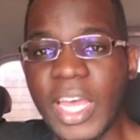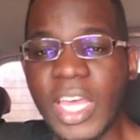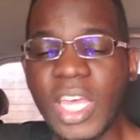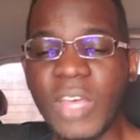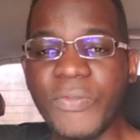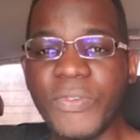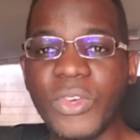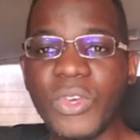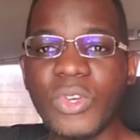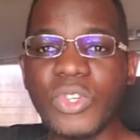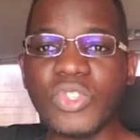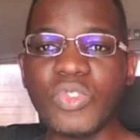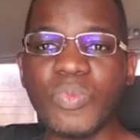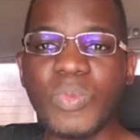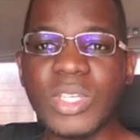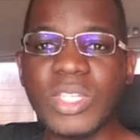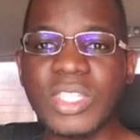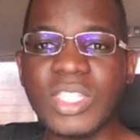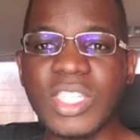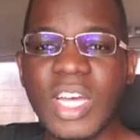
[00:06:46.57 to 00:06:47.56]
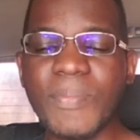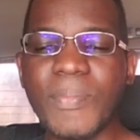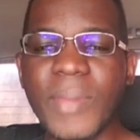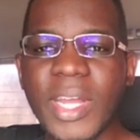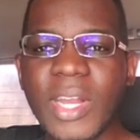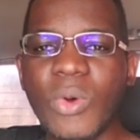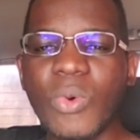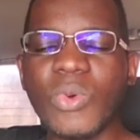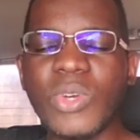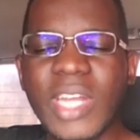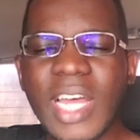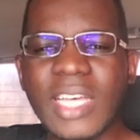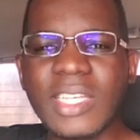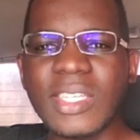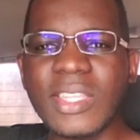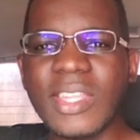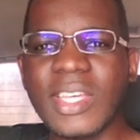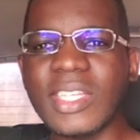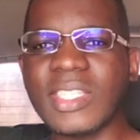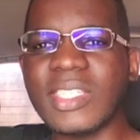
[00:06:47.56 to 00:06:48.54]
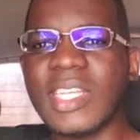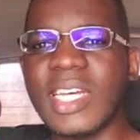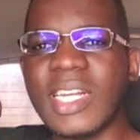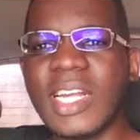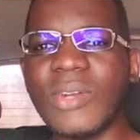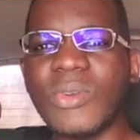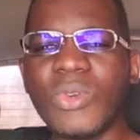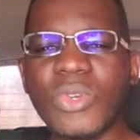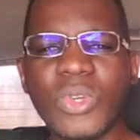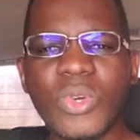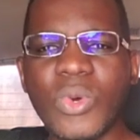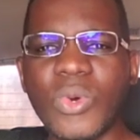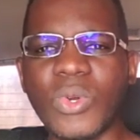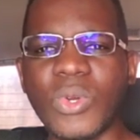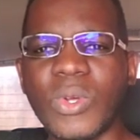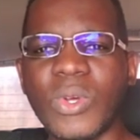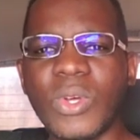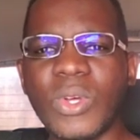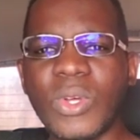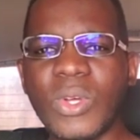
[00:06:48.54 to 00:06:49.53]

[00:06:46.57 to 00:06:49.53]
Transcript: if you used to be somebody who does things that are not good,